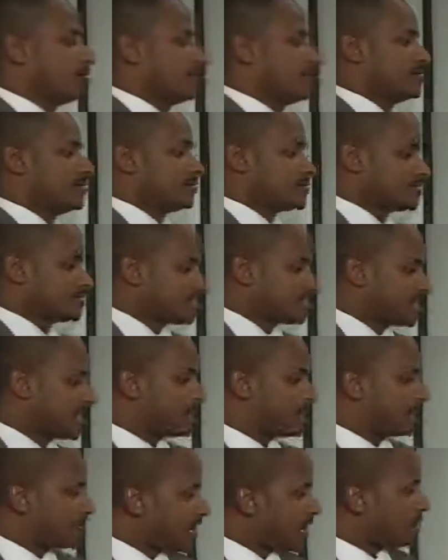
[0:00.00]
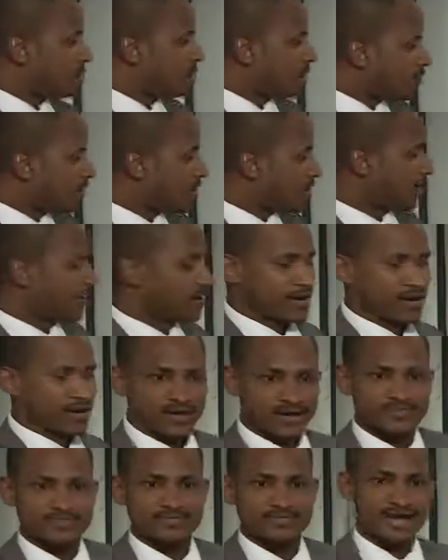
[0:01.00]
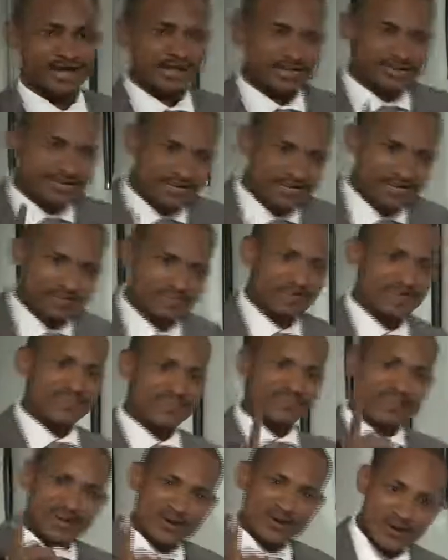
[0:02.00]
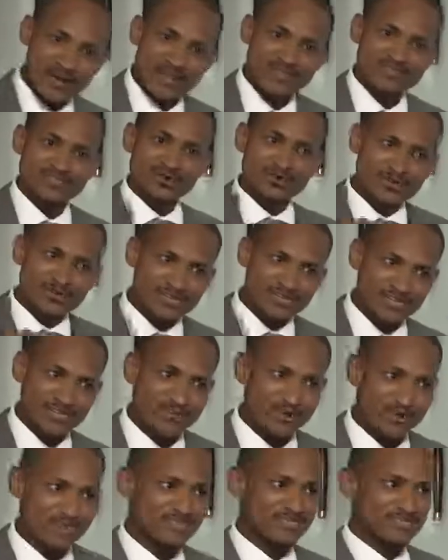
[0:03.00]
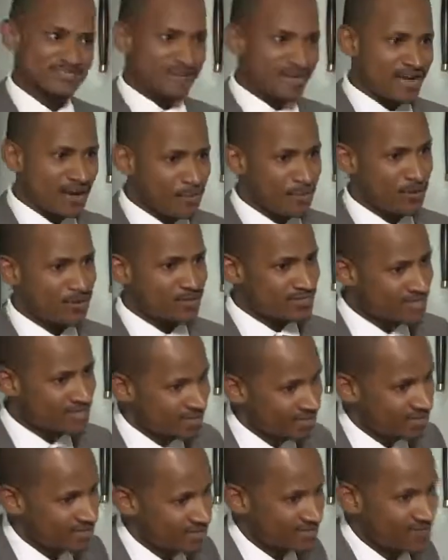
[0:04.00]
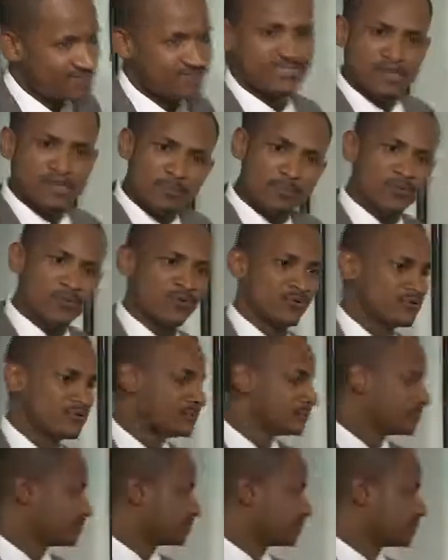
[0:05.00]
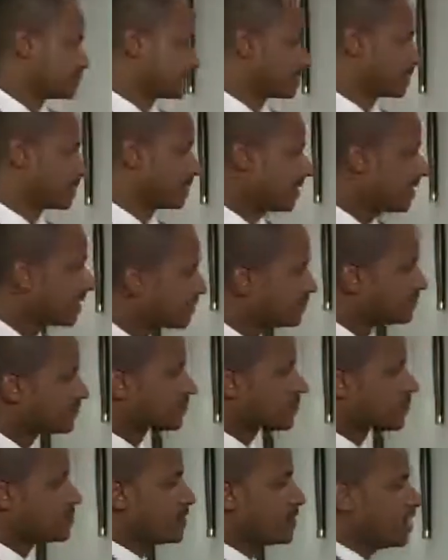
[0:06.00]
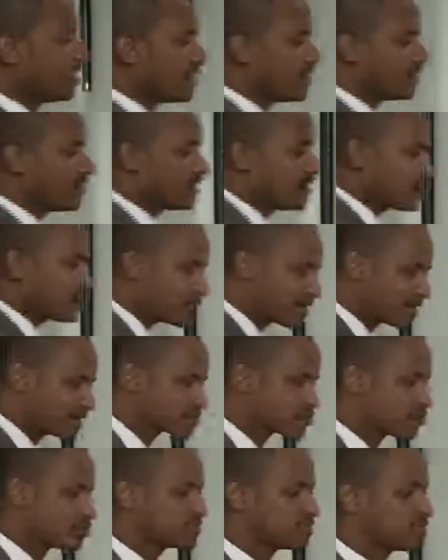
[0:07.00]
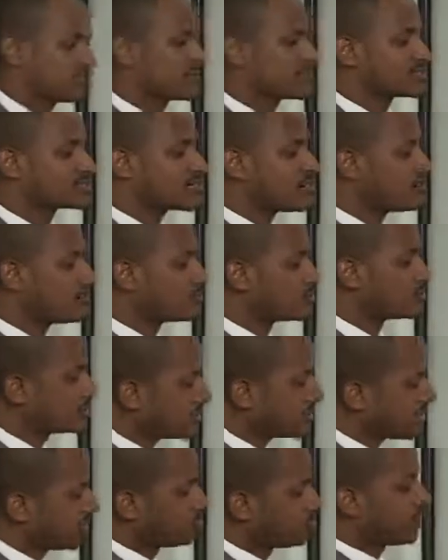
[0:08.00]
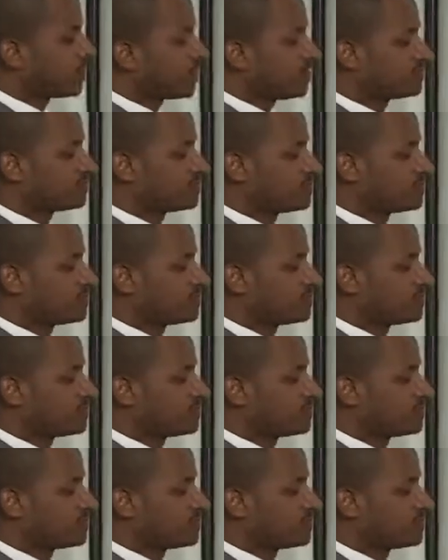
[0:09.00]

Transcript: Step number 1, class, identify the longest continuous carbon chain. Simple. And from here, the longest continuous carbon chain we have,